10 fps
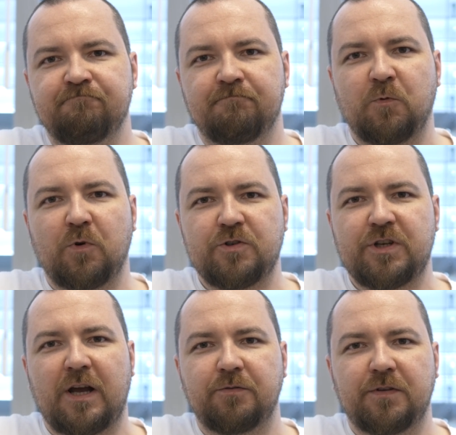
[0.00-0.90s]
watch
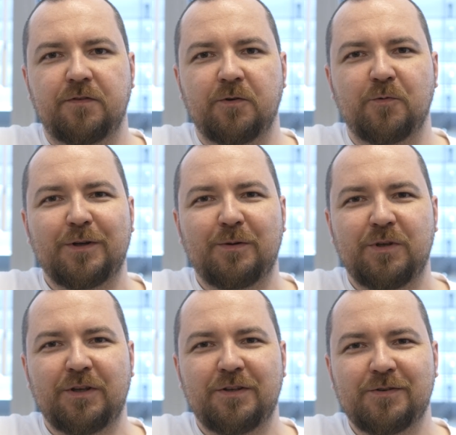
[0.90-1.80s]
out if you will
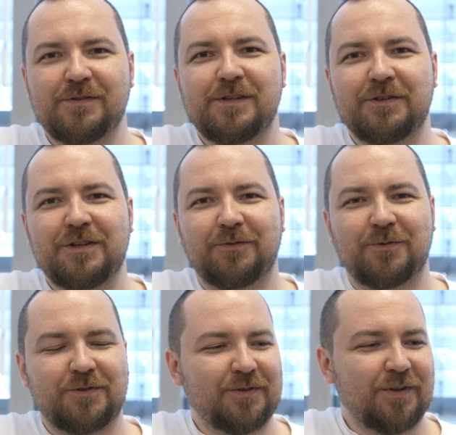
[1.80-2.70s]
be using jet
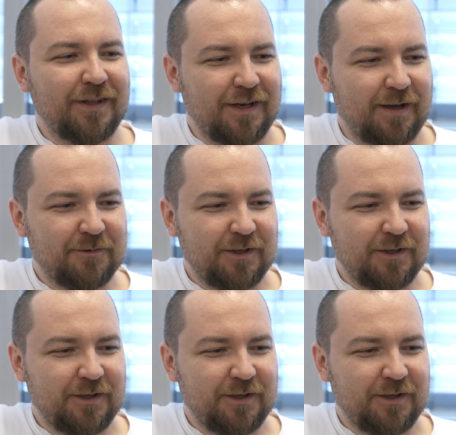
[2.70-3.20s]
wash to clean up